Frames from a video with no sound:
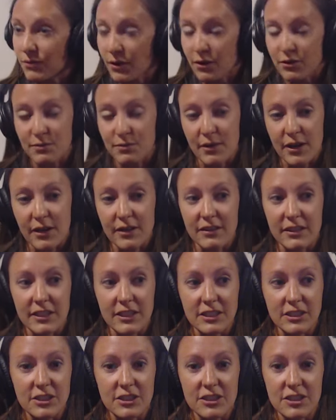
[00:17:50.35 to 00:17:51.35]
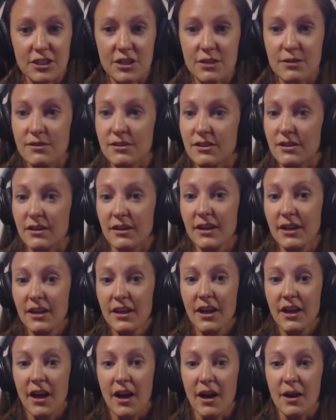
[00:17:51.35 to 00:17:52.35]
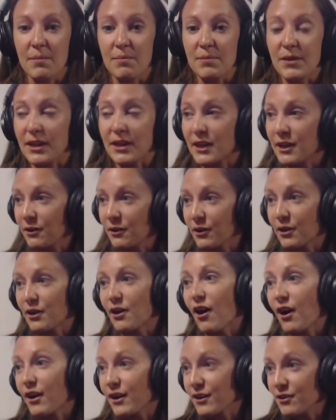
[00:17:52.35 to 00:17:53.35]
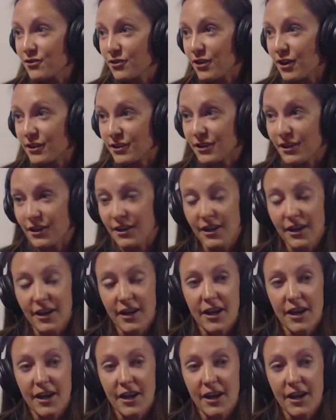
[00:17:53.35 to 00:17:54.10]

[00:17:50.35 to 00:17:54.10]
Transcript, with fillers: Rosemary Lynch, she used to um, be a killer guard instructor.